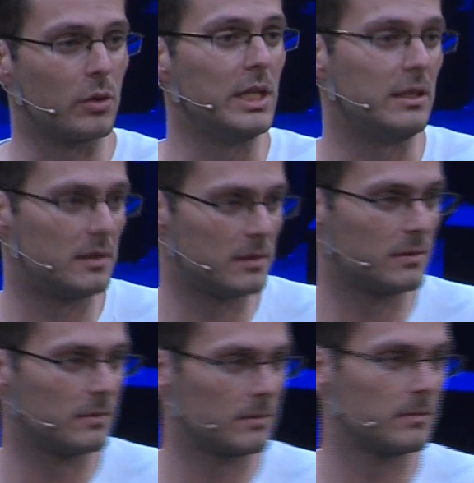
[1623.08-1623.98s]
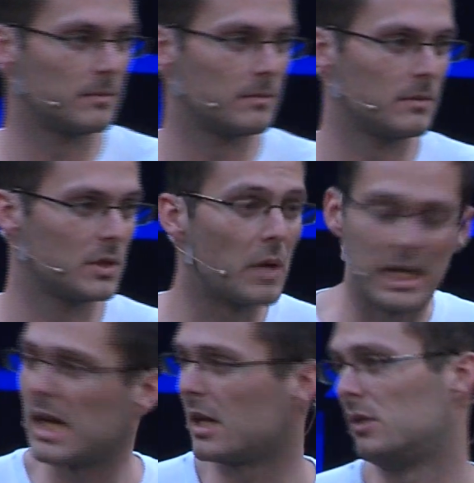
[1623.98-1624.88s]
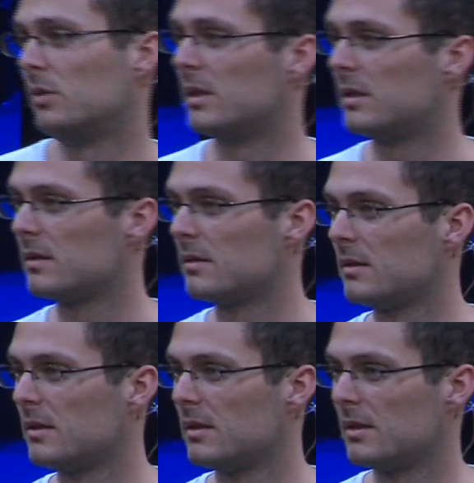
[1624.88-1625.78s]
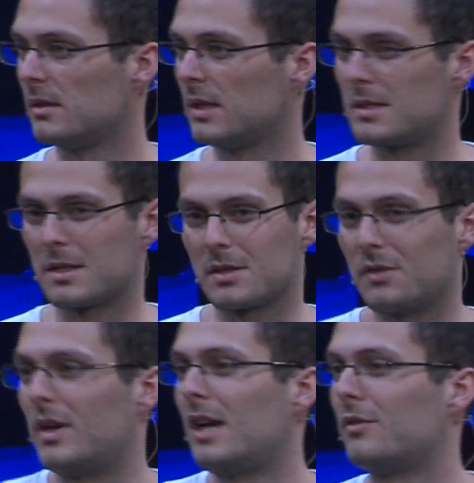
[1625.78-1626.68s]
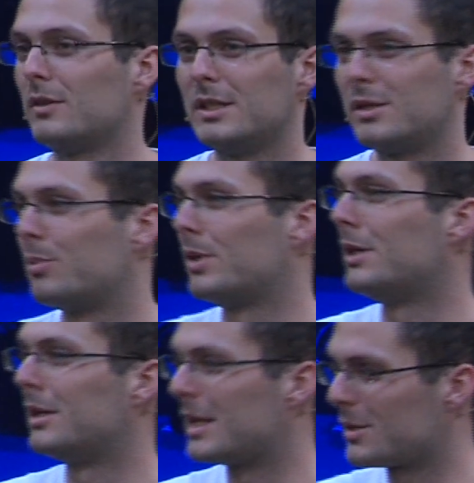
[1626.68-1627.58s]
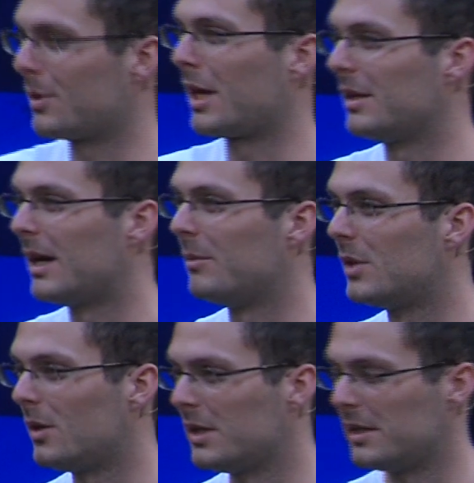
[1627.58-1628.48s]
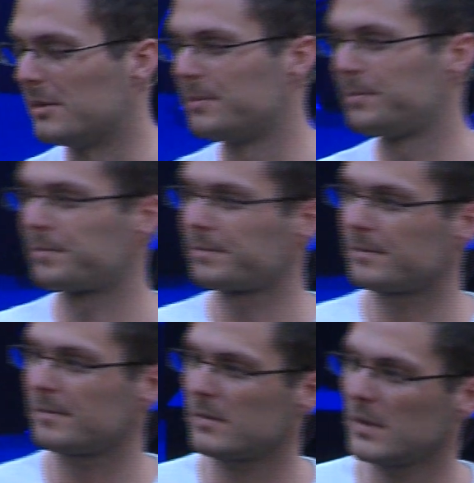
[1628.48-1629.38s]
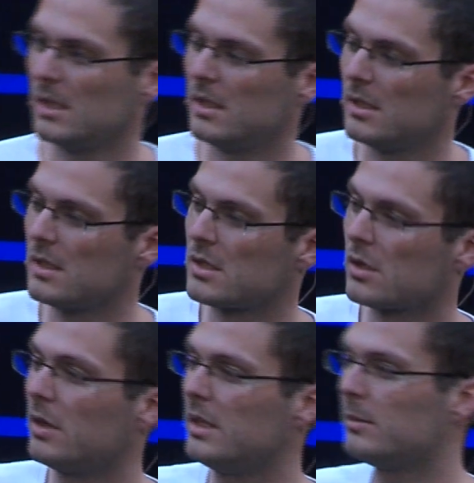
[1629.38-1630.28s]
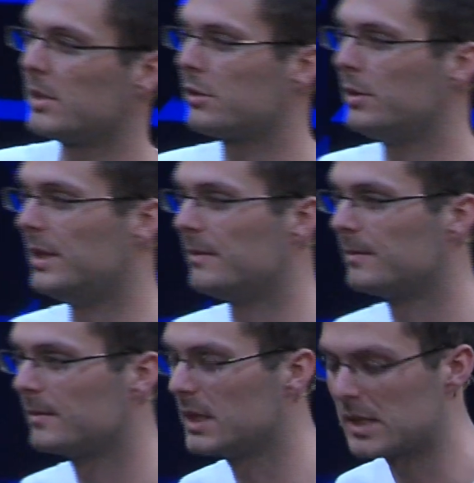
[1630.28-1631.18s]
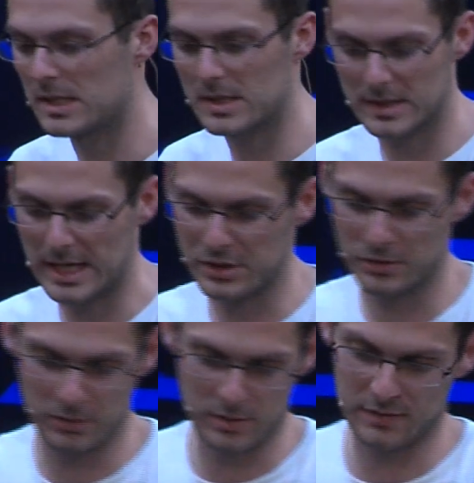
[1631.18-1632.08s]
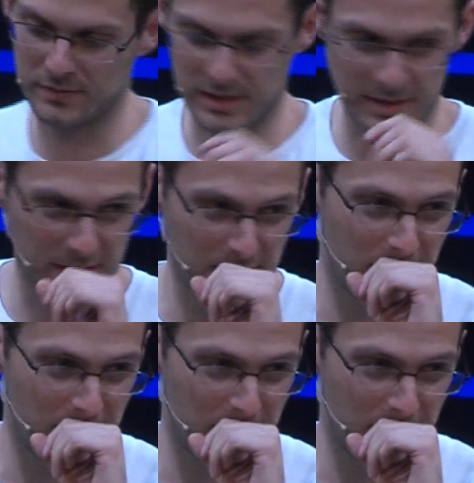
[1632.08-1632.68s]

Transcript: don't eat. So I got to do it. It's a survival entrepreneur. That's what I'm calling him. Story #3. This is actually one of the